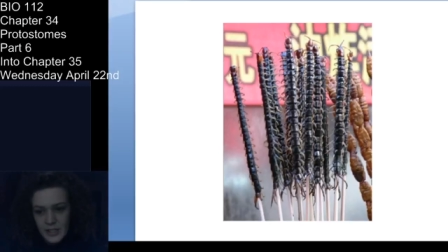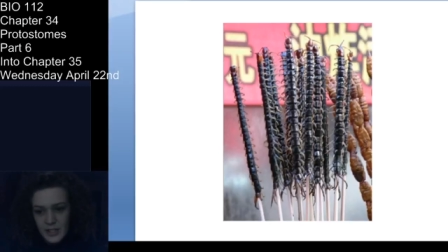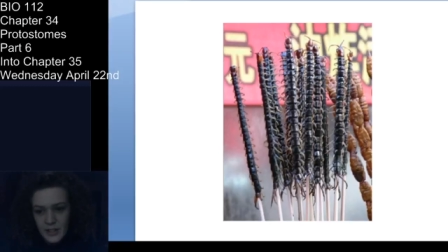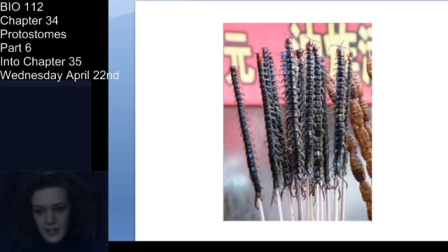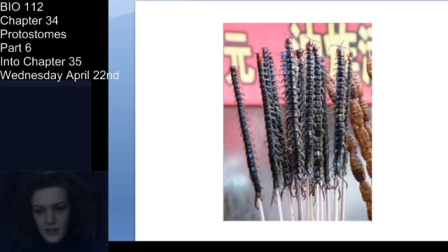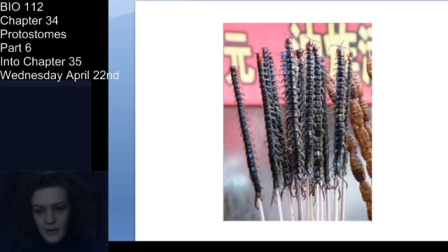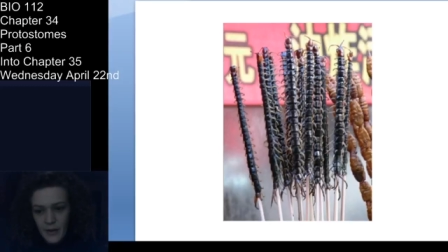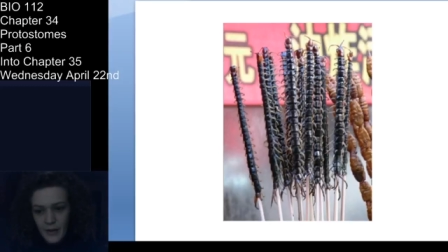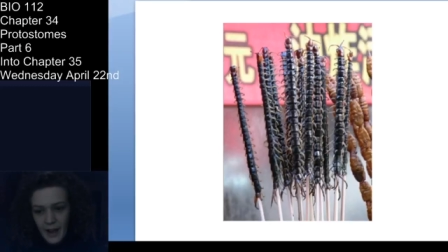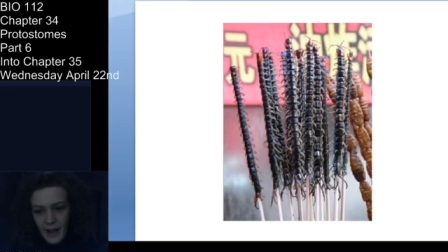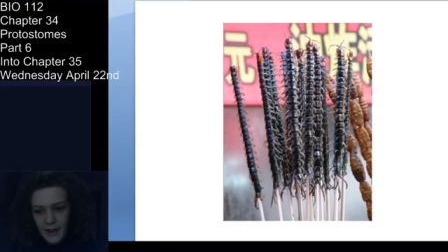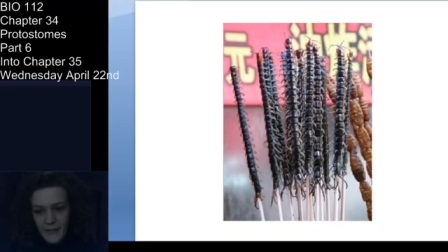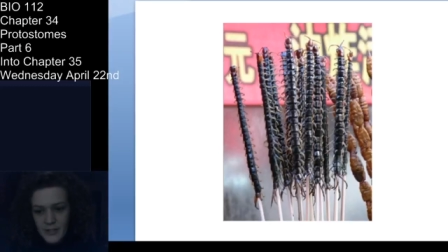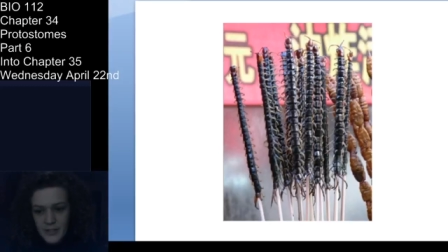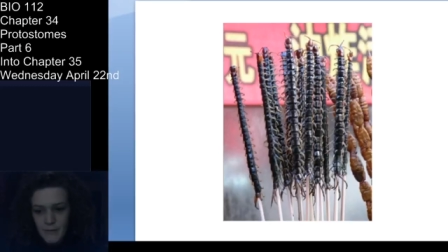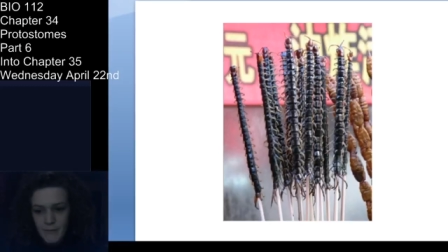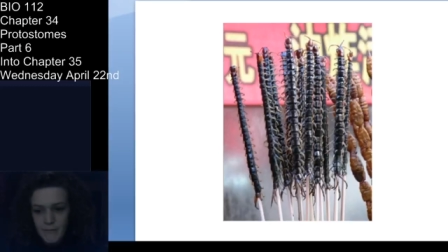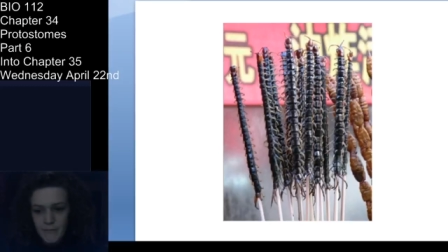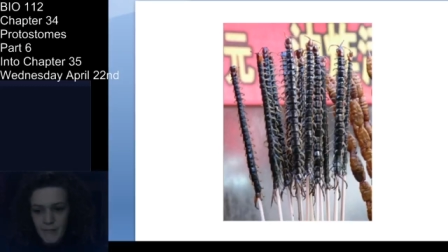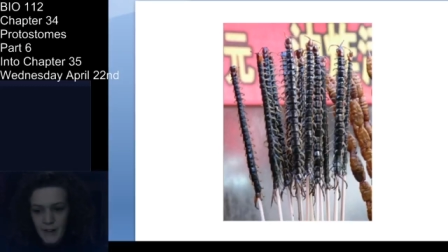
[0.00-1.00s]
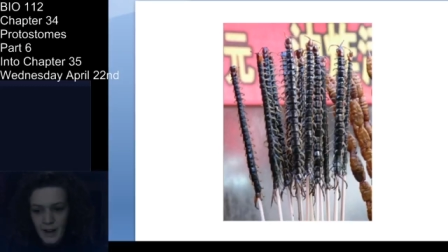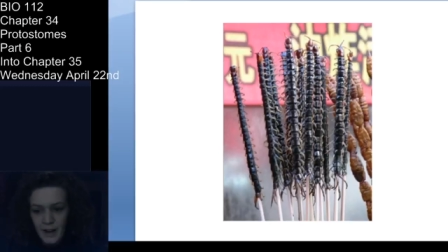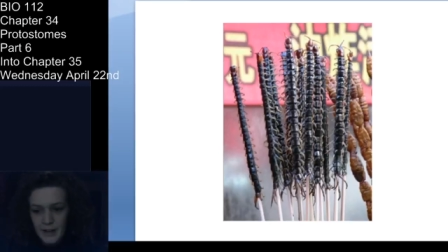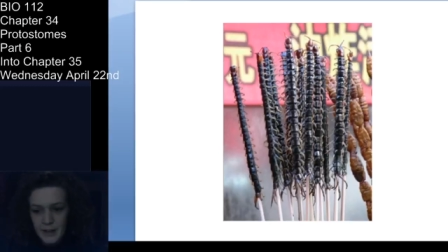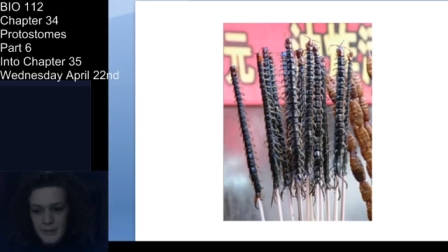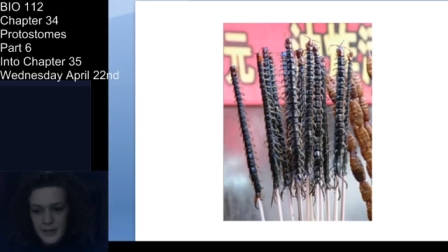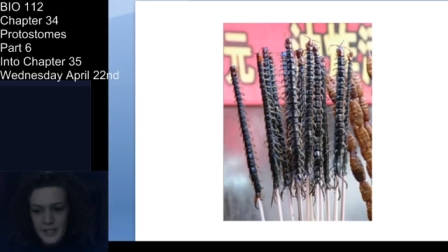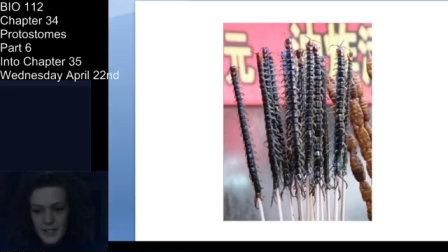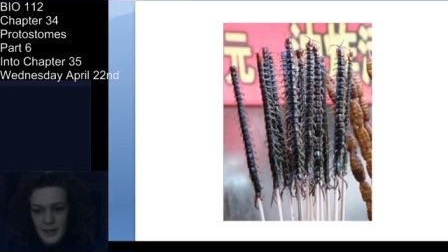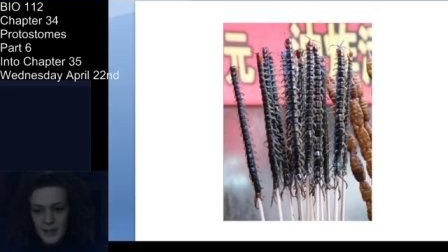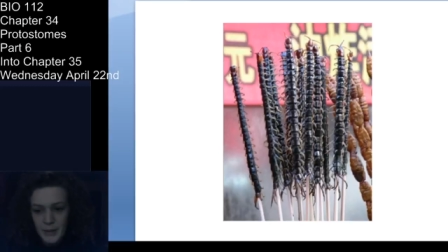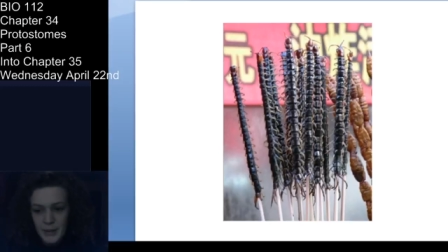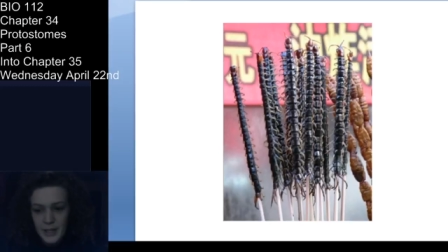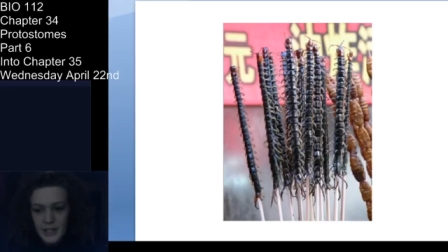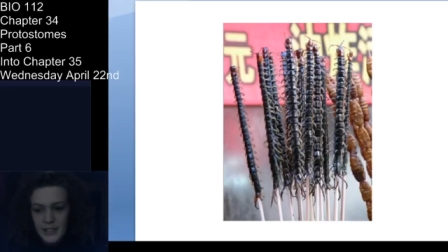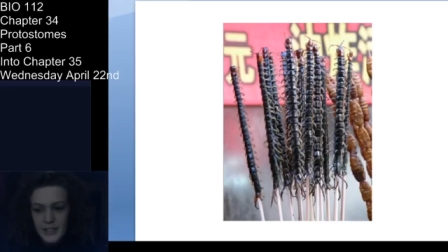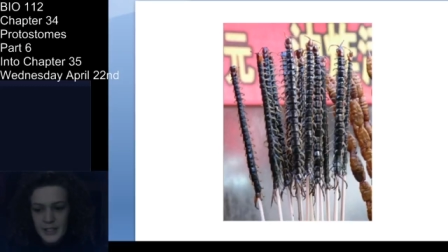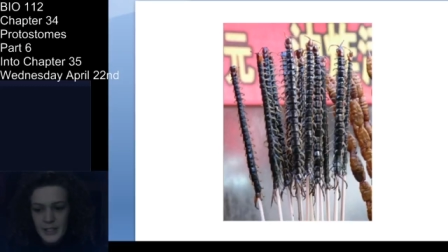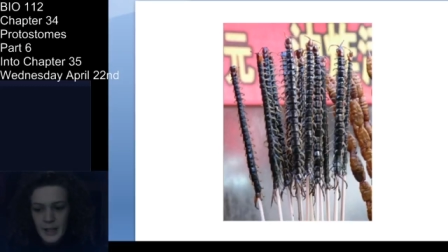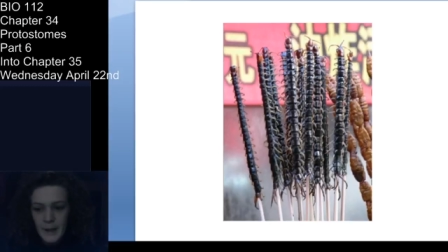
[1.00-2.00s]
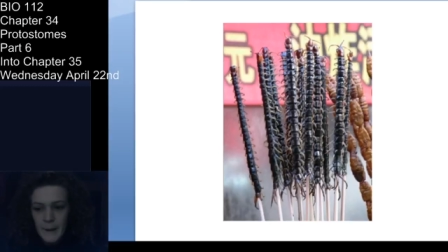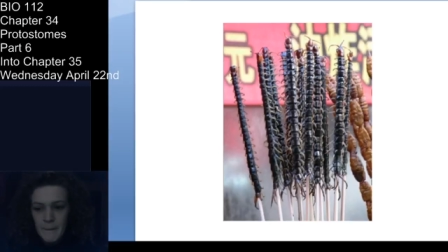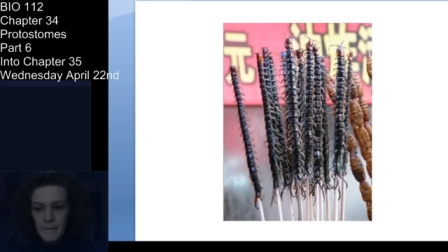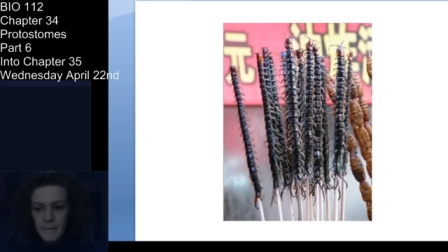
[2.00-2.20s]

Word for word: Here you have some fried up centipedes.